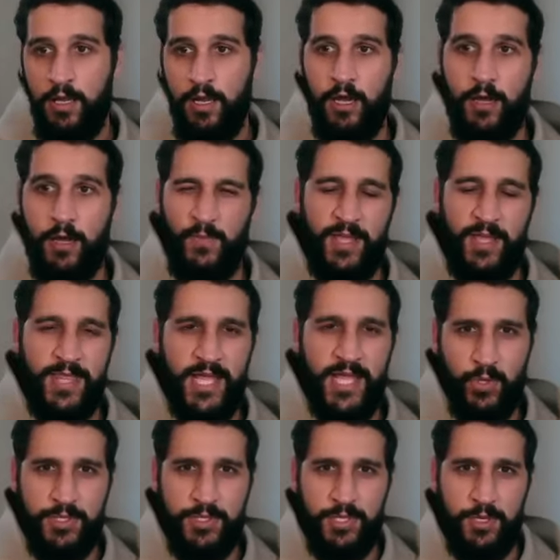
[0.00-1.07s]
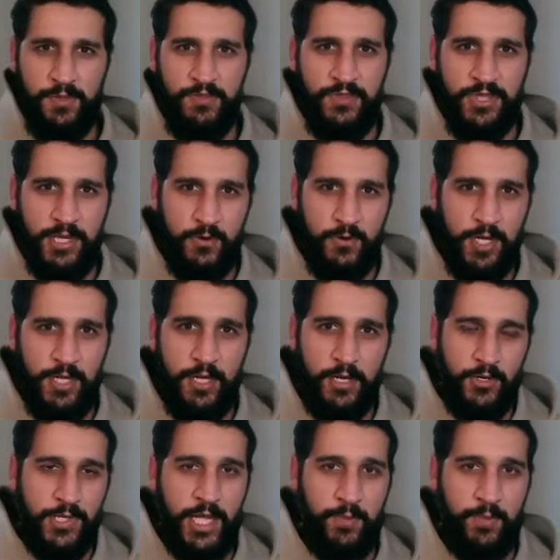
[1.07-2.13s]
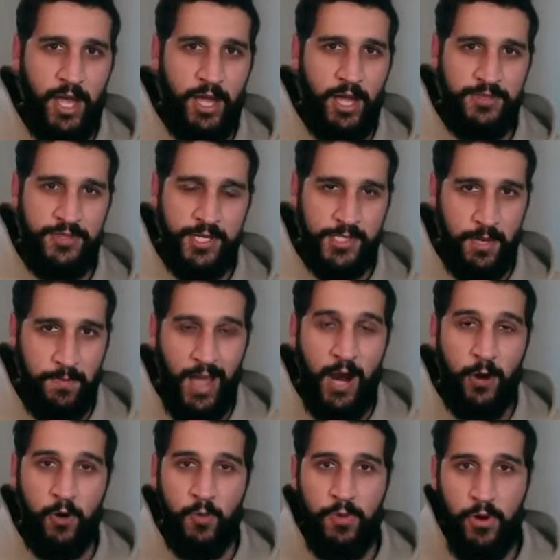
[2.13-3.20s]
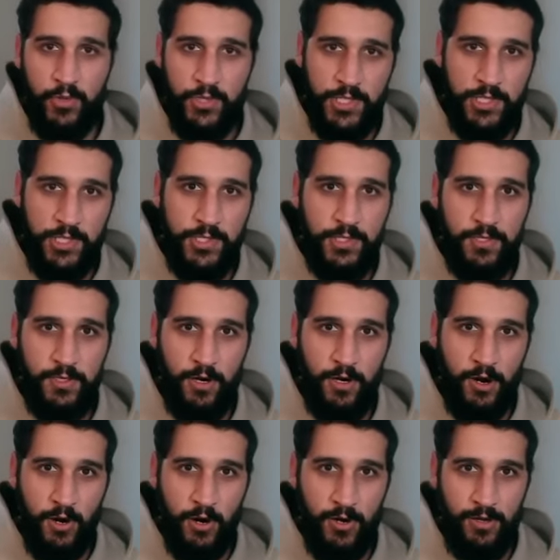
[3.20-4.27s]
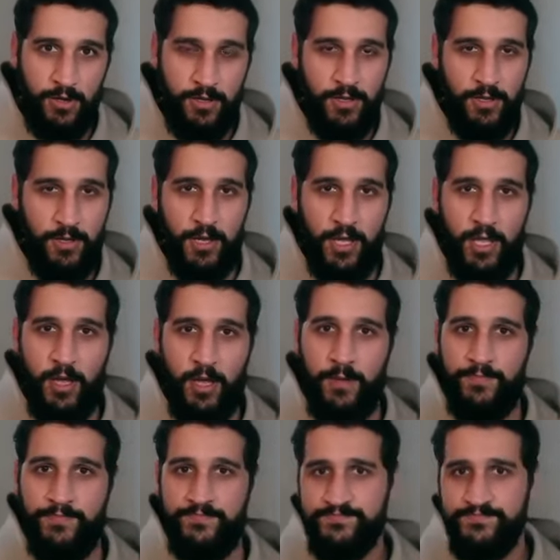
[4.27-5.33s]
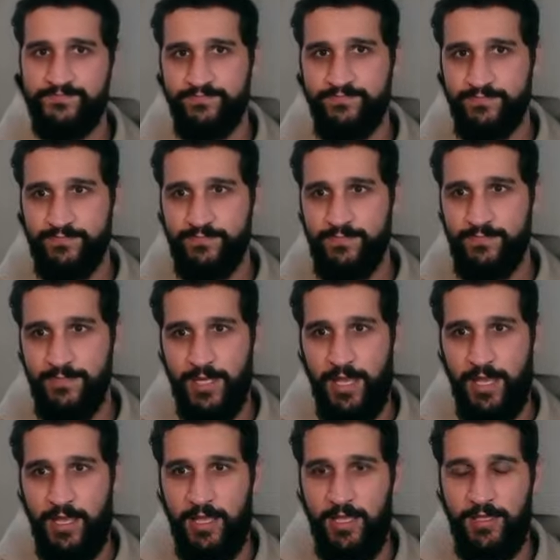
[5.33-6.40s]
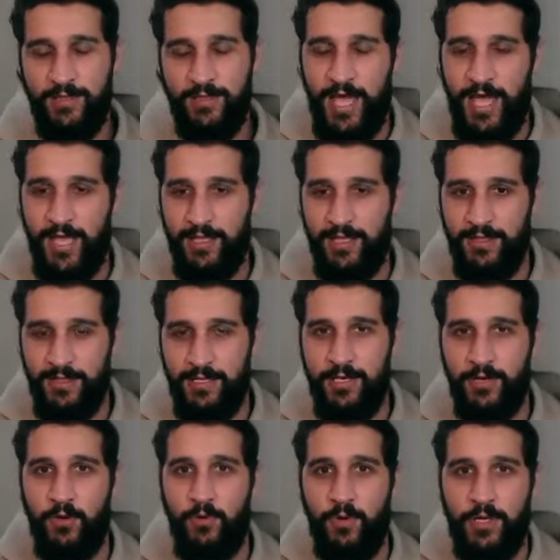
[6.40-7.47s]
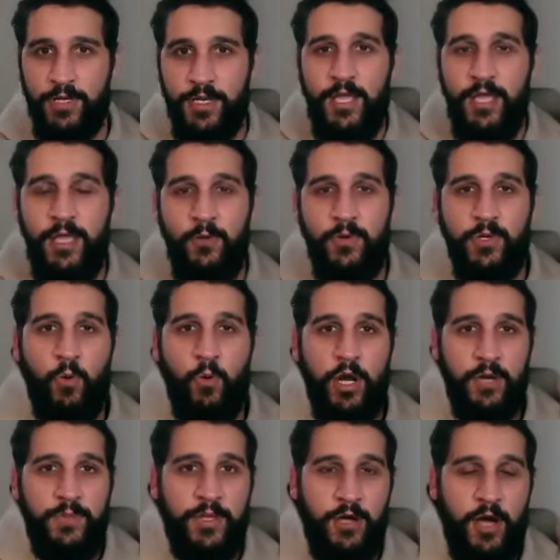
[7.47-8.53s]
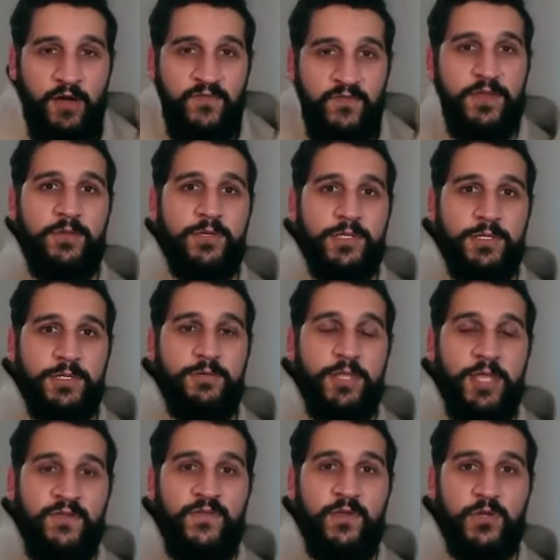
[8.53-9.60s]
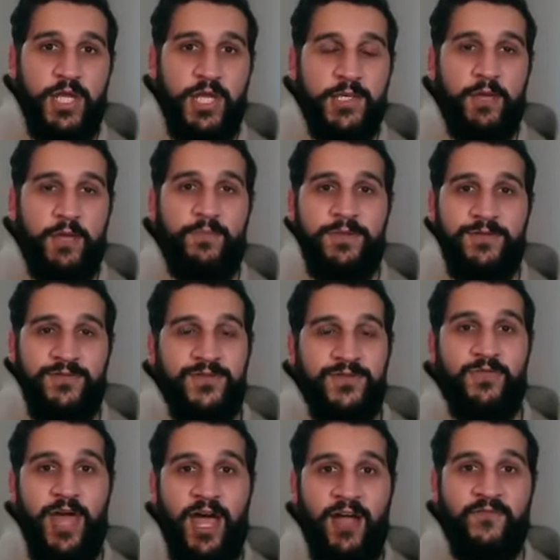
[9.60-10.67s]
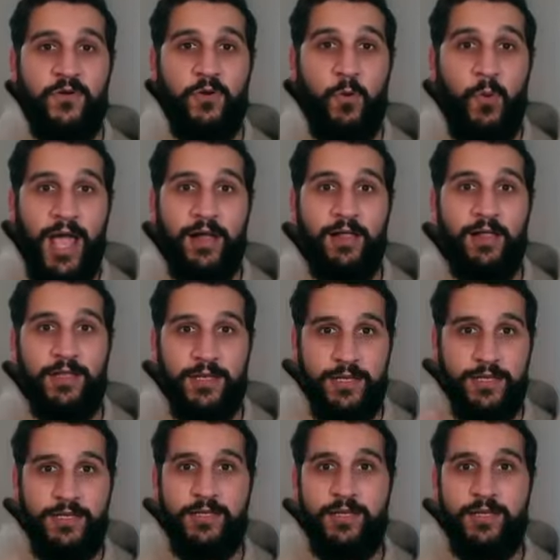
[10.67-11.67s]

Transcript: Um, and that's what the theory and the understanding behind things like power poses are. Um, that, you know, when when you want to be confident, you, just, you lift your chest up and you do that for a while and